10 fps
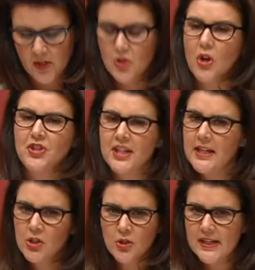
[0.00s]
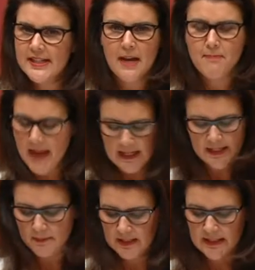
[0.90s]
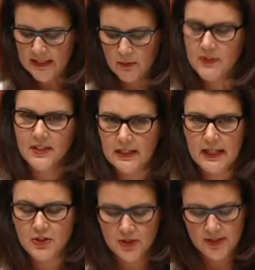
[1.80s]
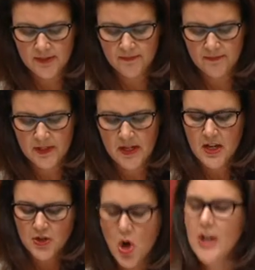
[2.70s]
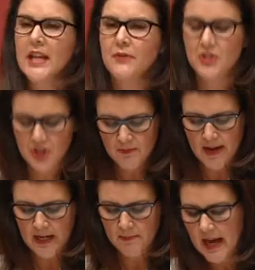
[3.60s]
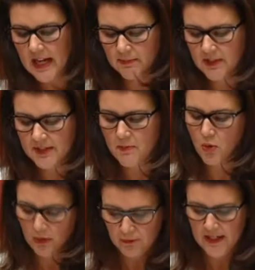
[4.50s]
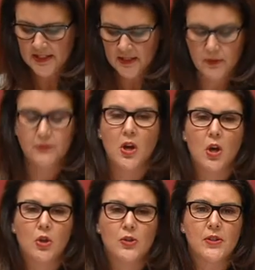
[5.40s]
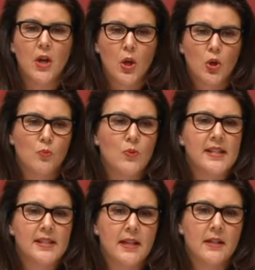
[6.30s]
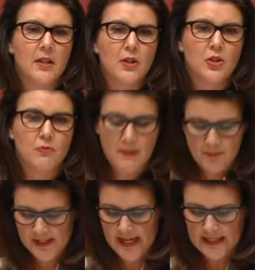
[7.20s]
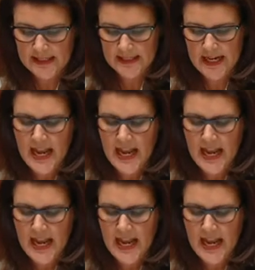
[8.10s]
not to increase our palatability with the electorate, not even to make Parliament more reflective of those whom we seek to represent.